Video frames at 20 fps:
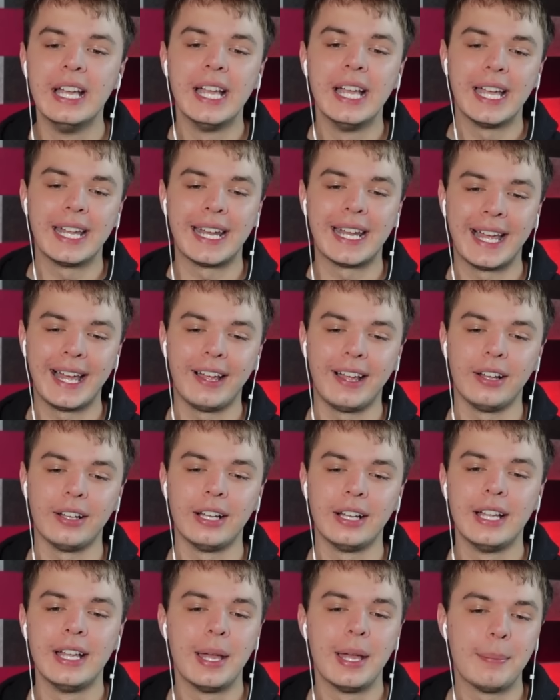and
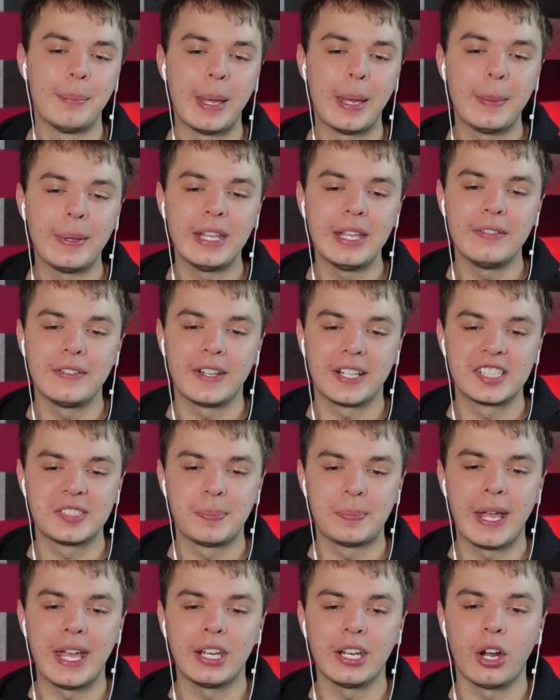hell, maybe even
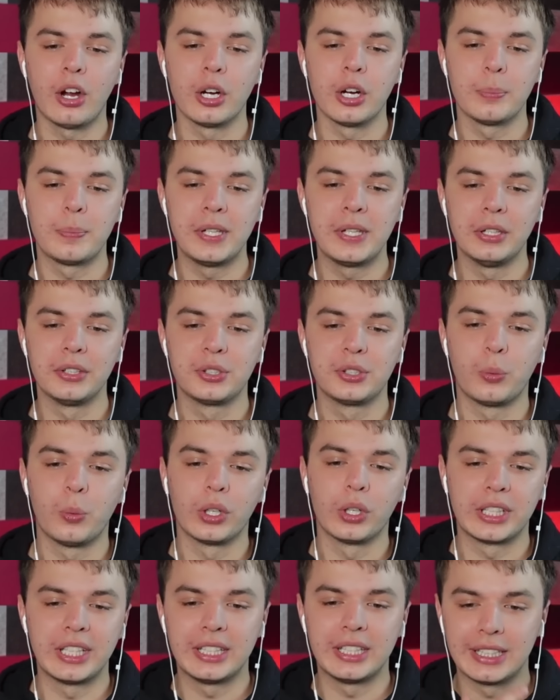expand our appeal to
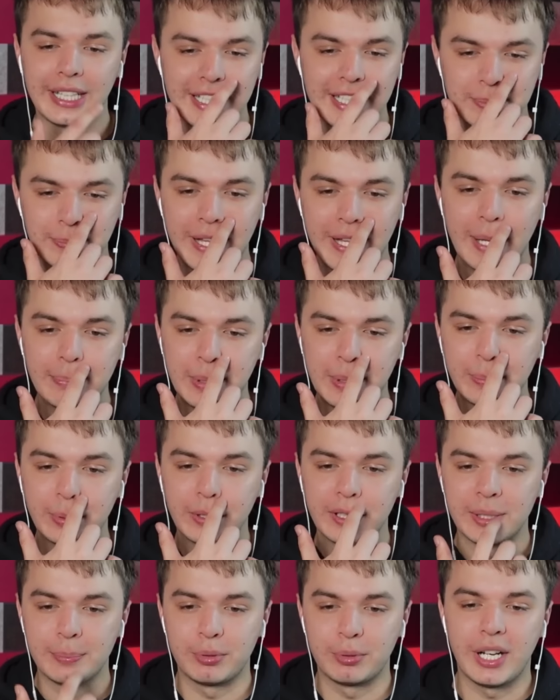working class black
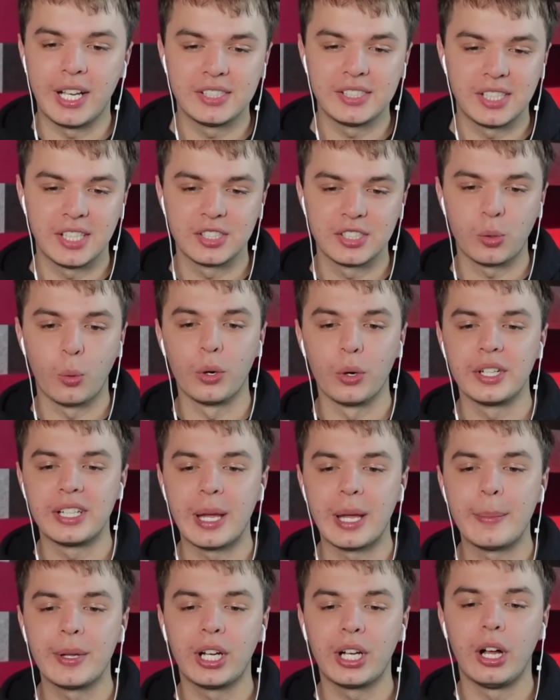people in the process, or a
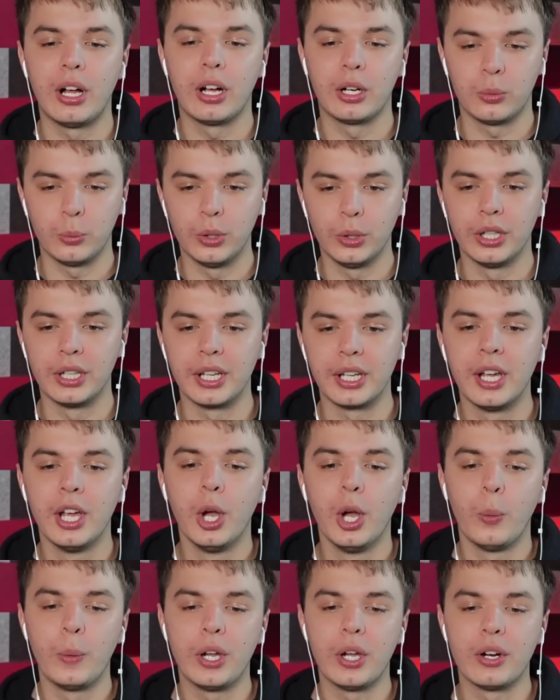demagogue would.
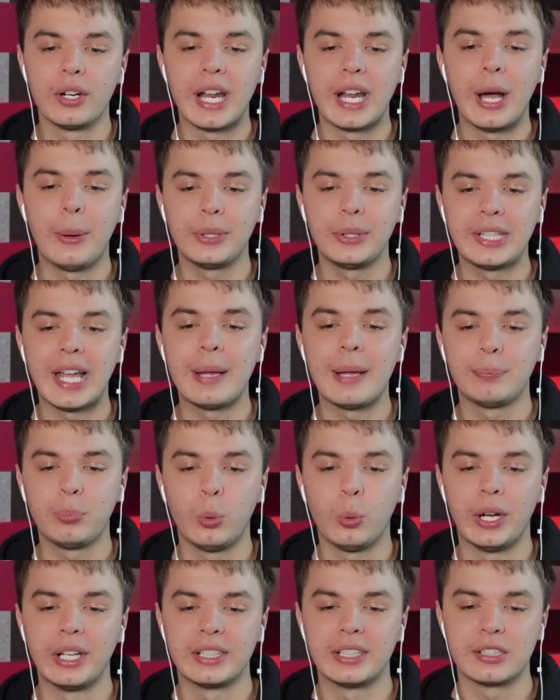We are now at that
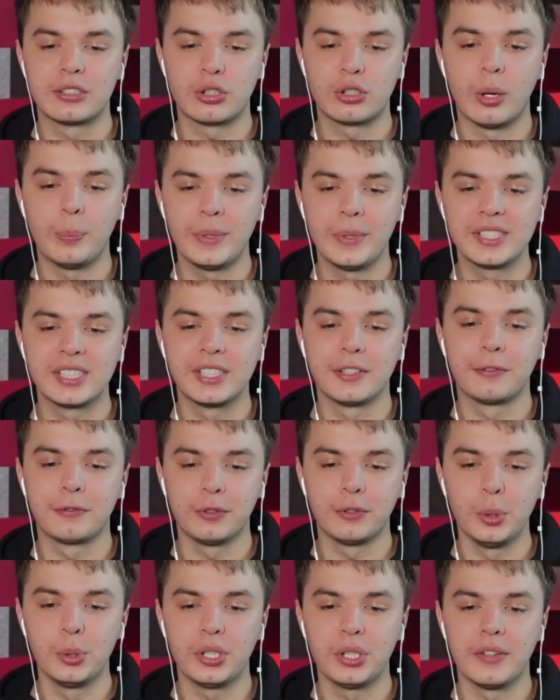point. Trump is the
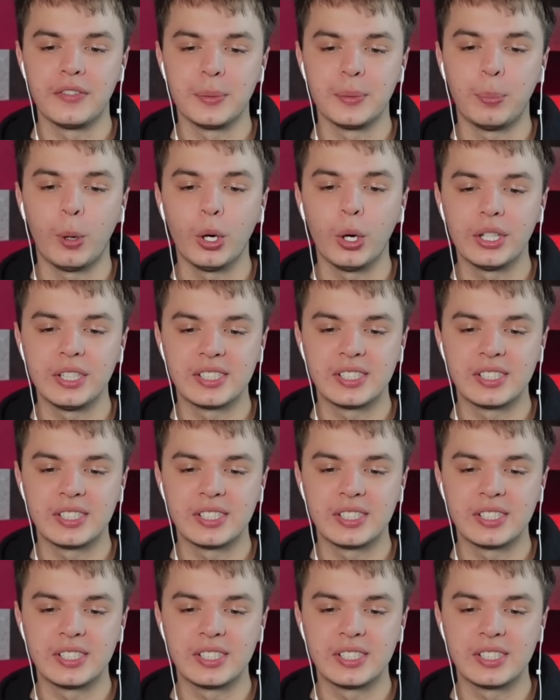fruit of the party's